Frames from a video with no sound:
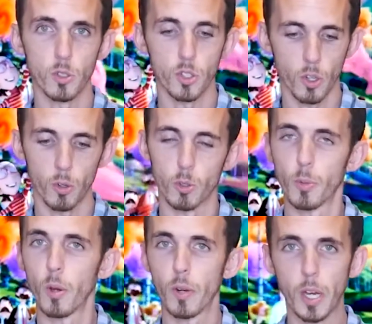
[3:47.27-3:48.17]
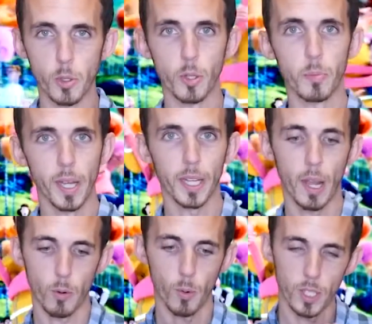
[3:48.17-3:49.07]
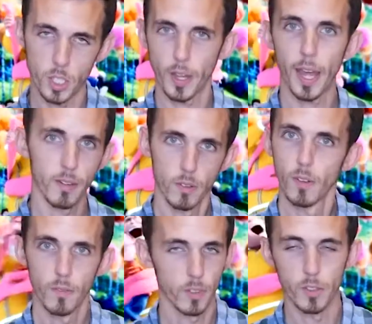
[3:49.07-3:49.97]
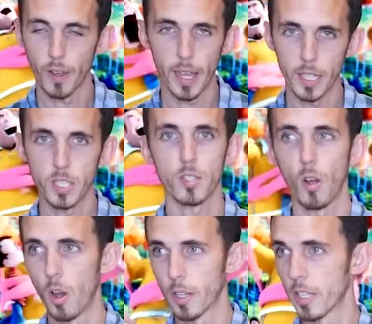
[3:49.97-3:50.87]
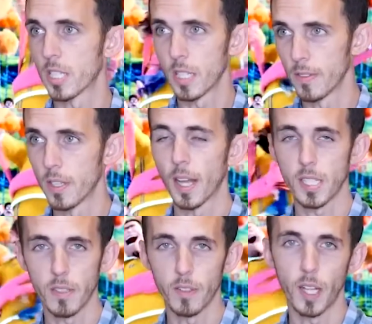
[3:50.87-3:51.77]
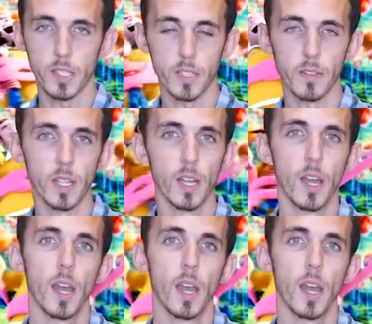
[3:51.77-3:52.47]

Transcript: You just go to the remote and you can pick, I want to watch that device on this TV, that TV, that TV.